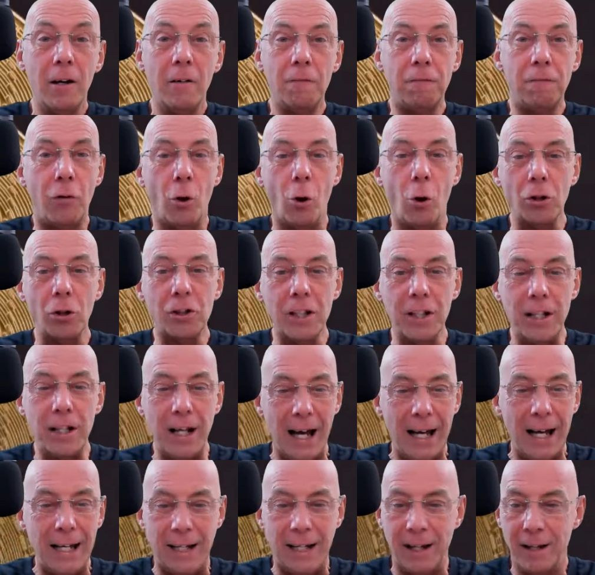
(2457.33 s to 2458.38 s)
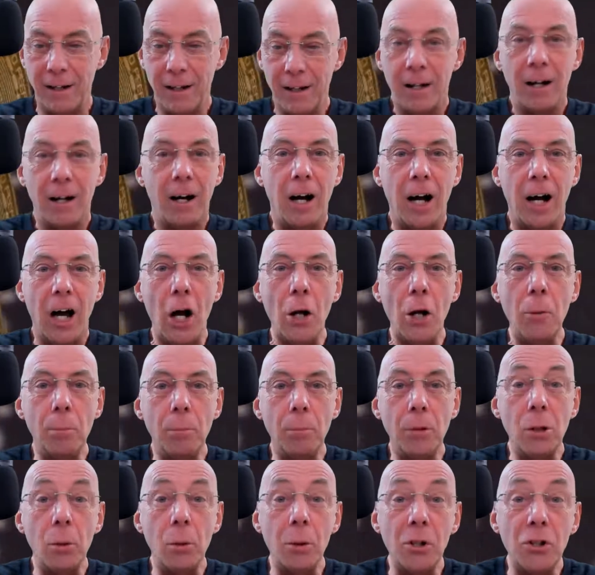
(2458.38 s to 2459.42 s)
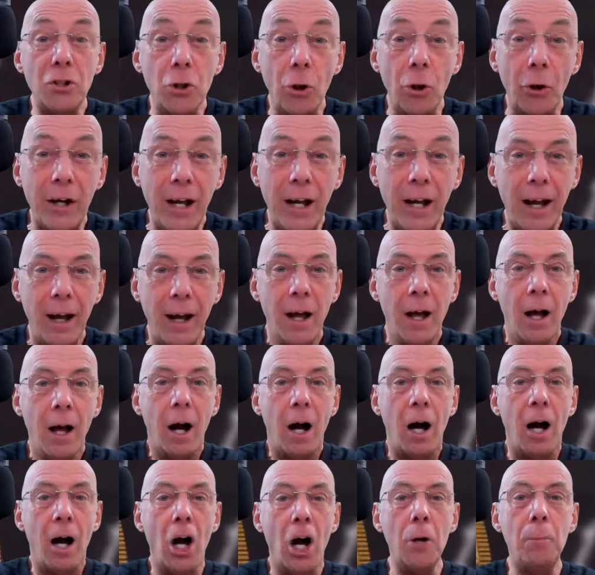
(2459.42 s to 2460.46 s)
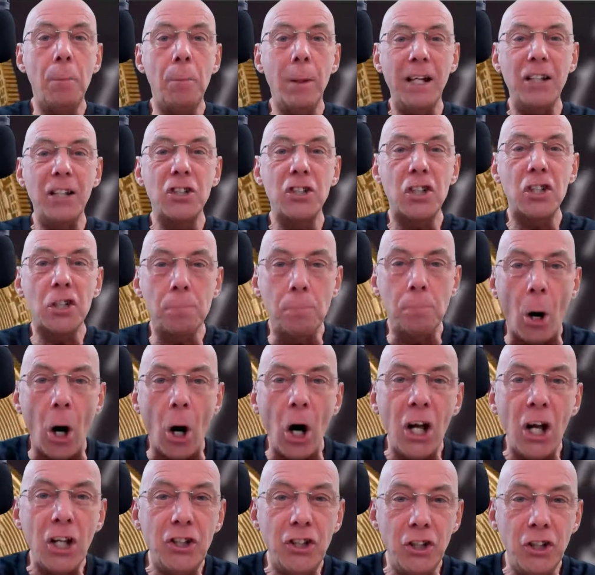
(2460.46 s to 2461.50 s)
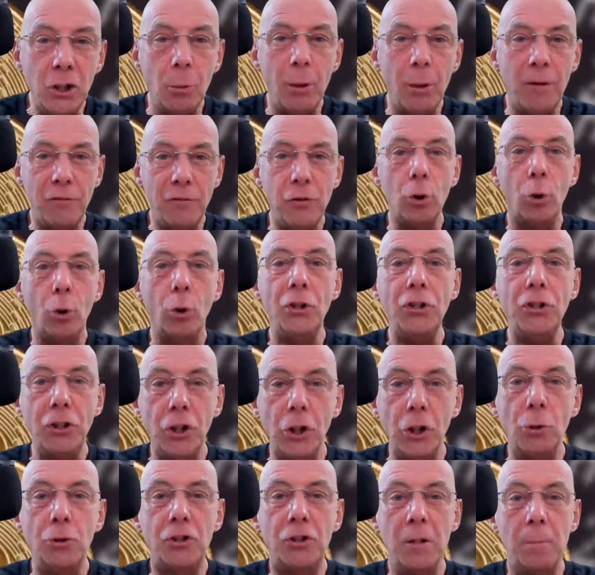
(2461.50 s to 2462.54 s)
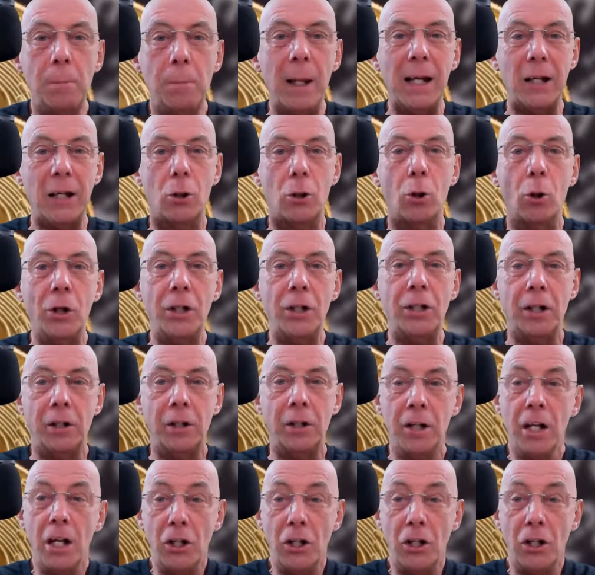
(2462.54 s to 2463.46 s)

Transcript: for today. I hope you enjoyed it. I hope it inspired you if you're new to Bitcoin and